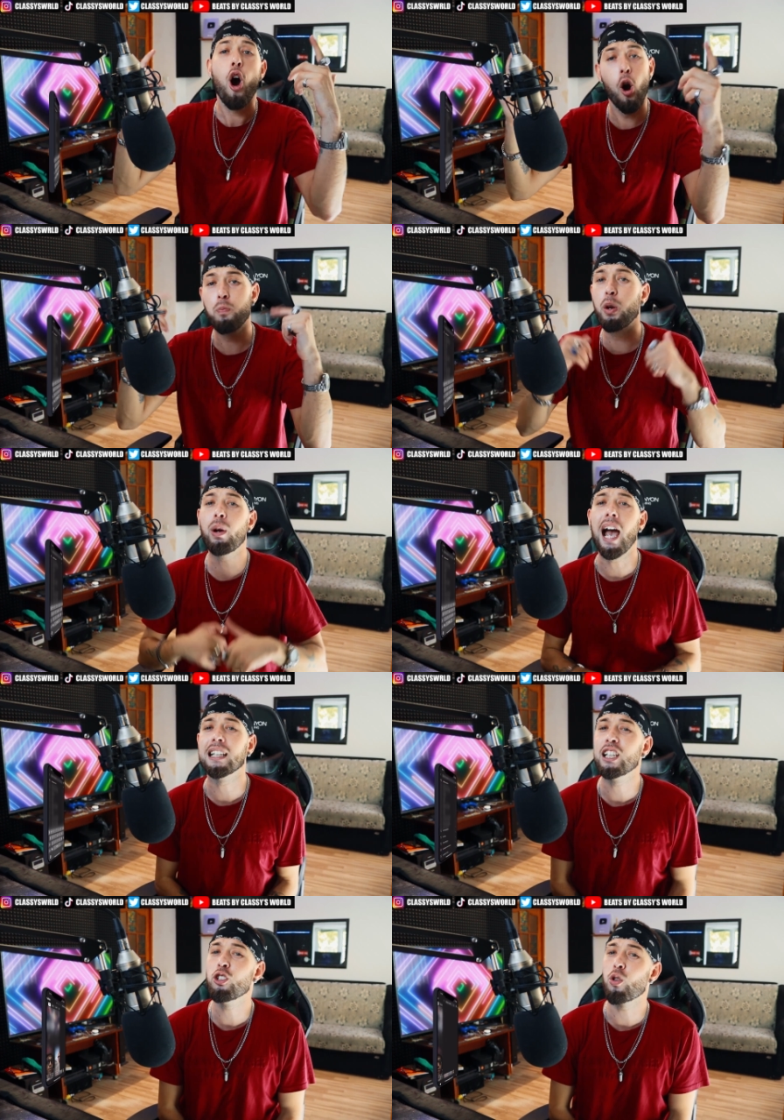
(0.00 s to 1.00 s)
Hope you
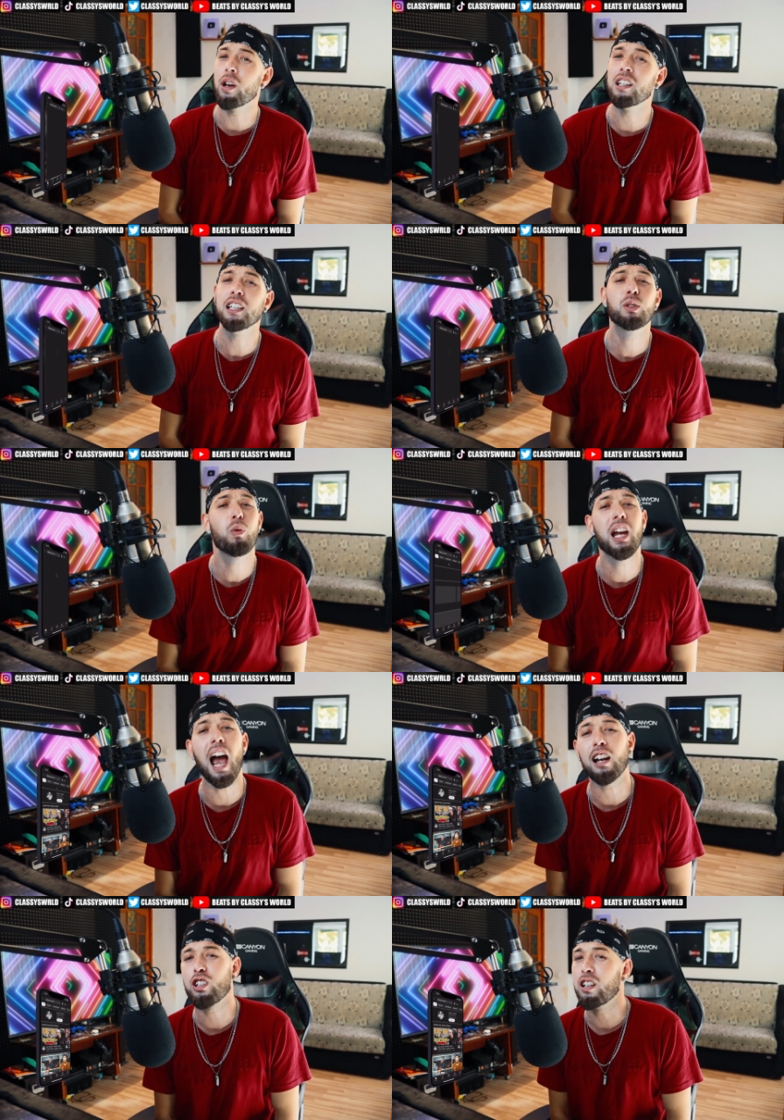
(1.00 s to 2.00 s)
guys enjoyed this
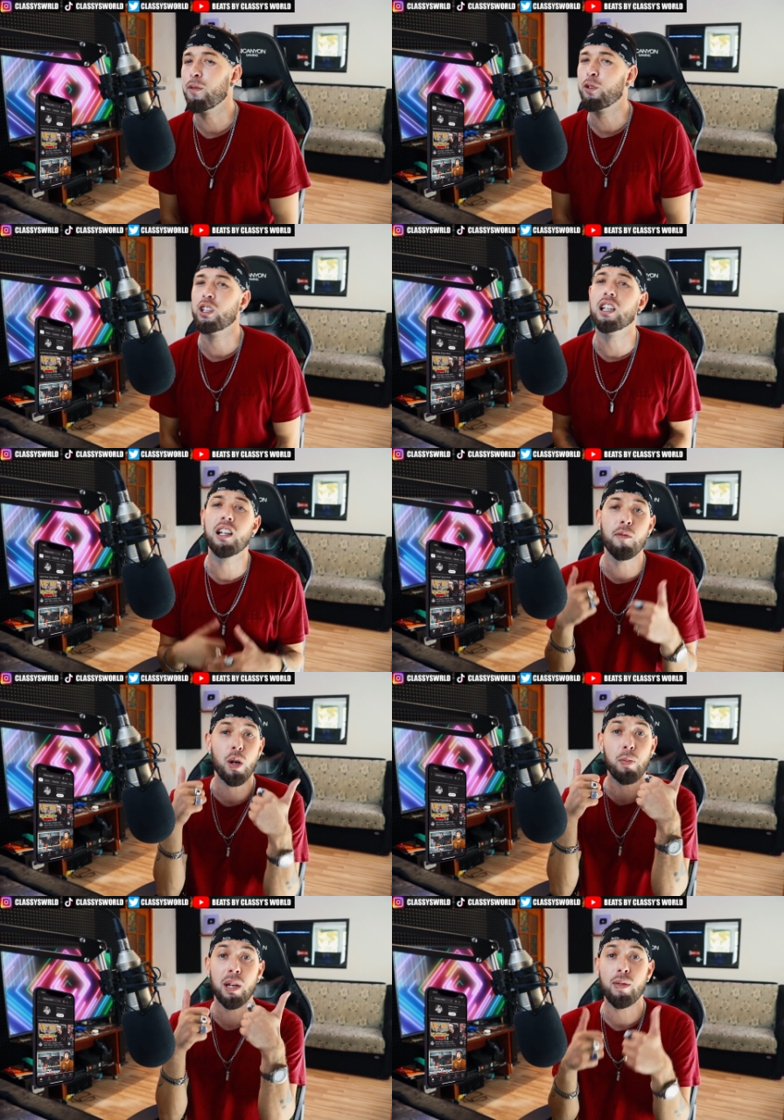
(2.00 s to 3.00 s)
reaction. If you did, give it
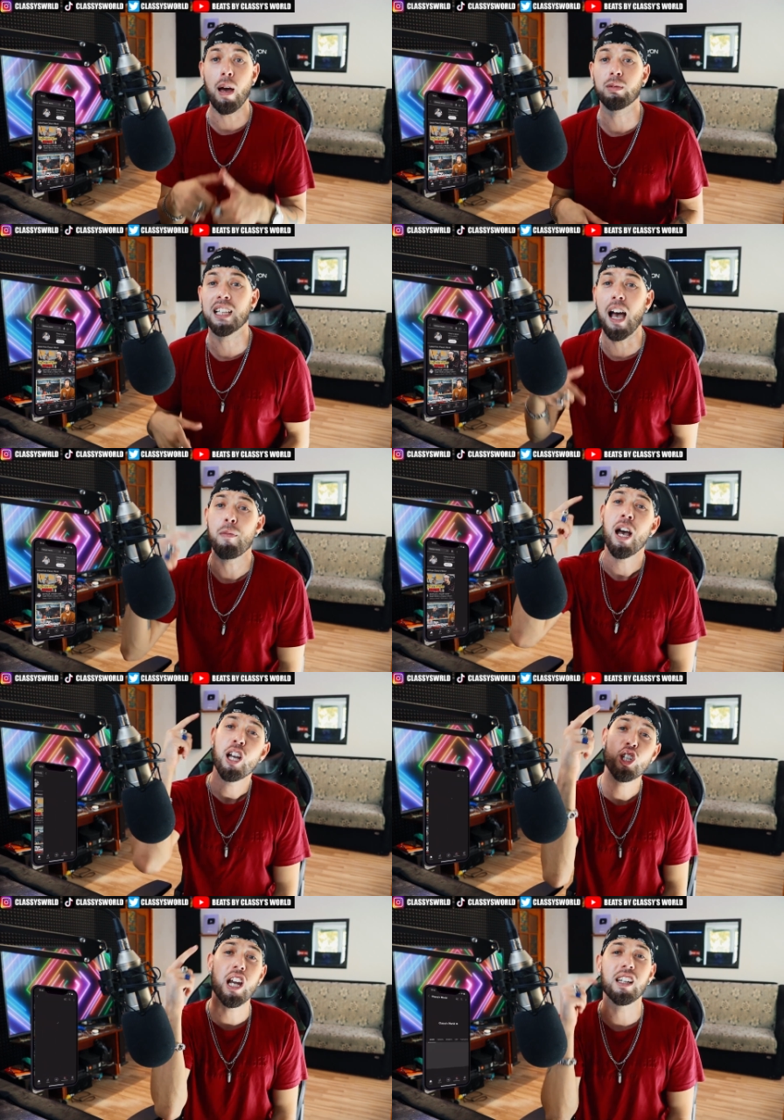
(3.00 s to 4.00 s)
a big thumbs up.
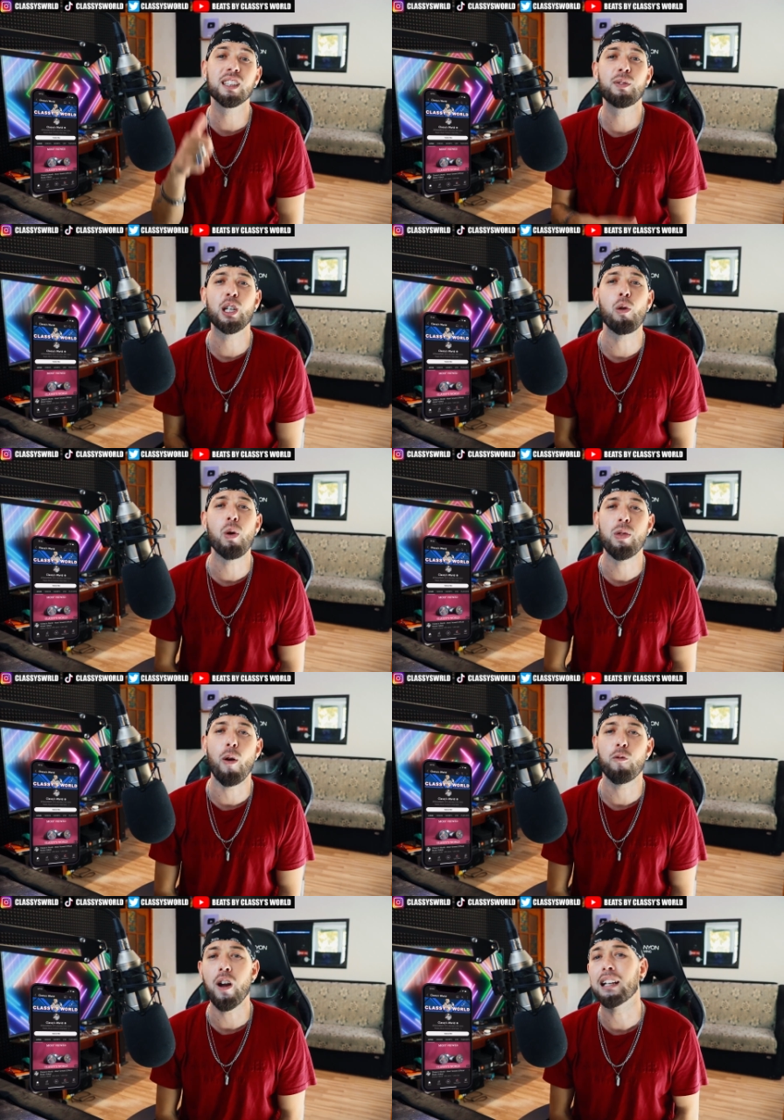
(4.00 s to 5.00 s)
Share this video with
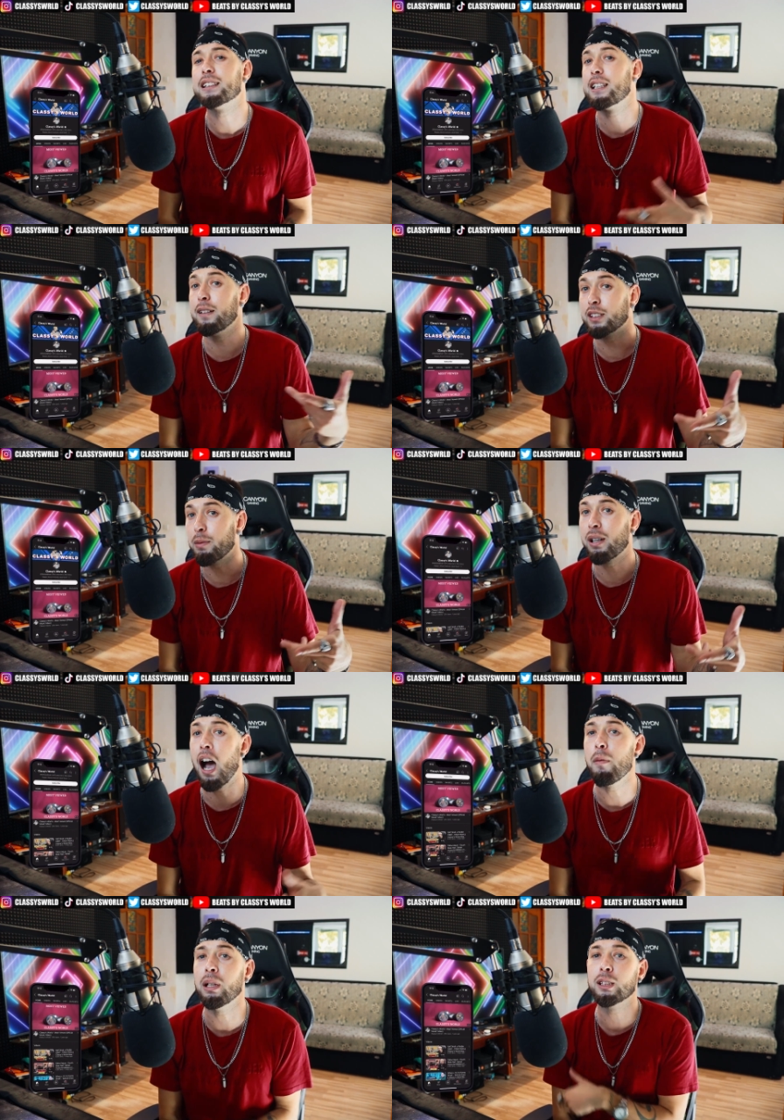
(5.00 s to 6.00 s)
your friends. Leave some
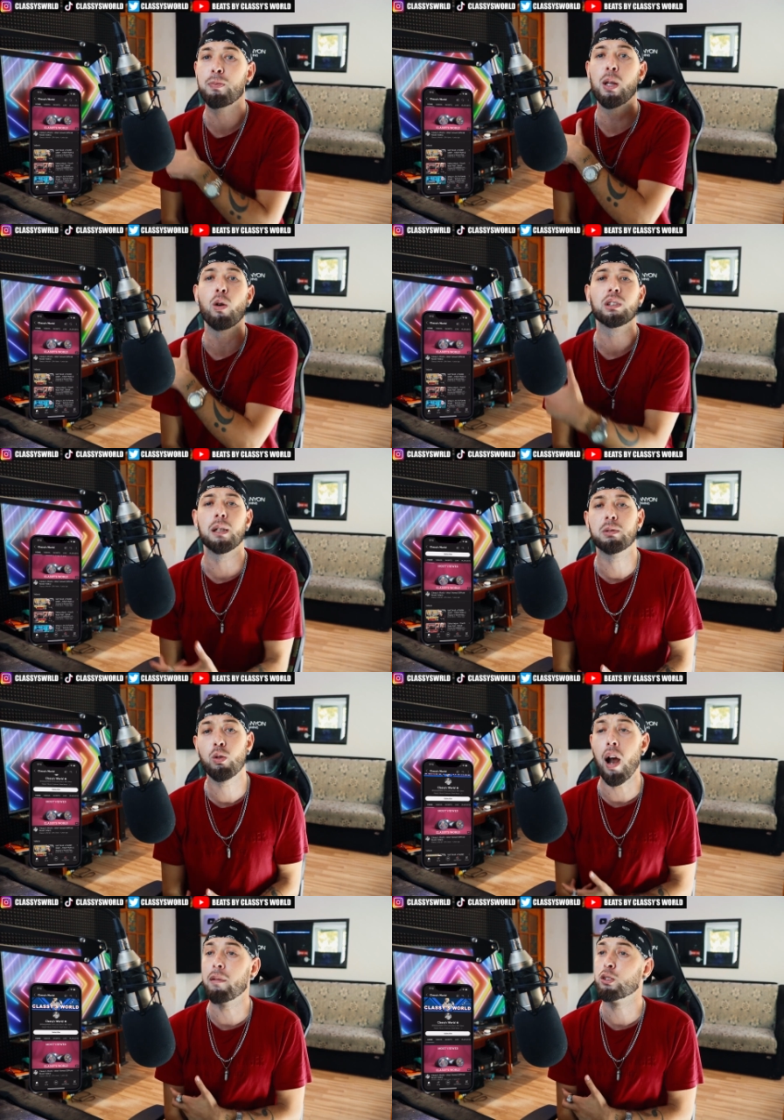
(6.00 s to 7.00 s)
comments below.
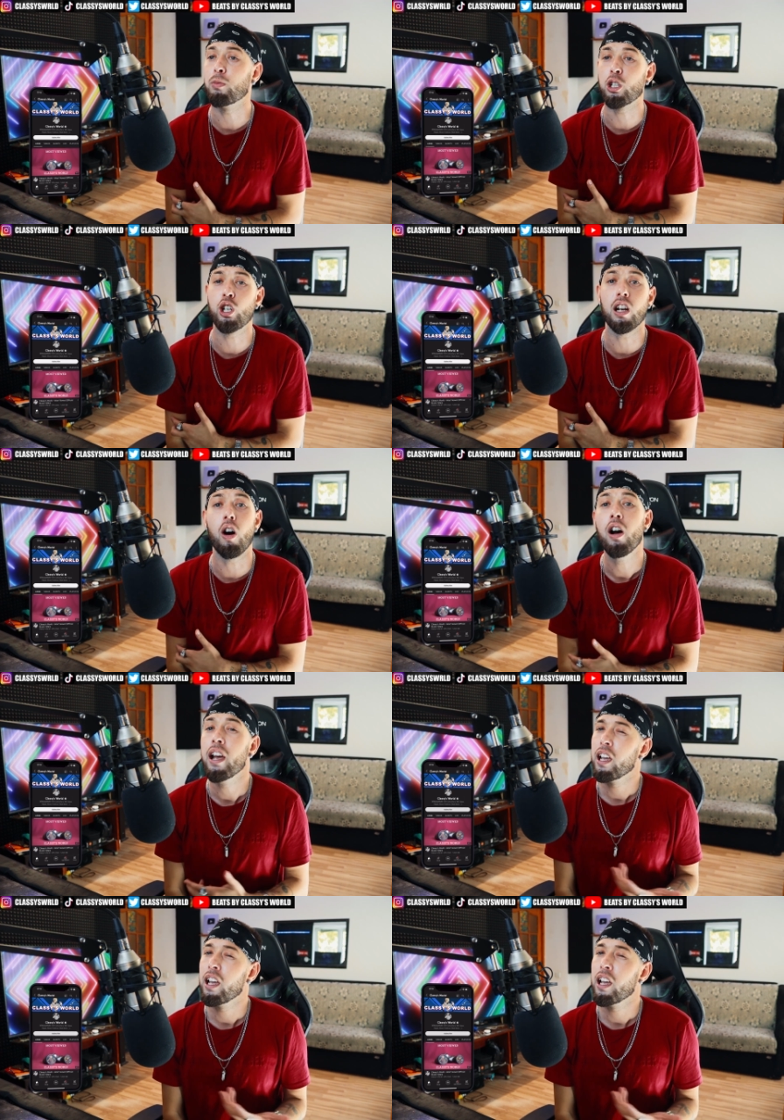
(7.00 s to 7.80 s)
Subscribe to my channel.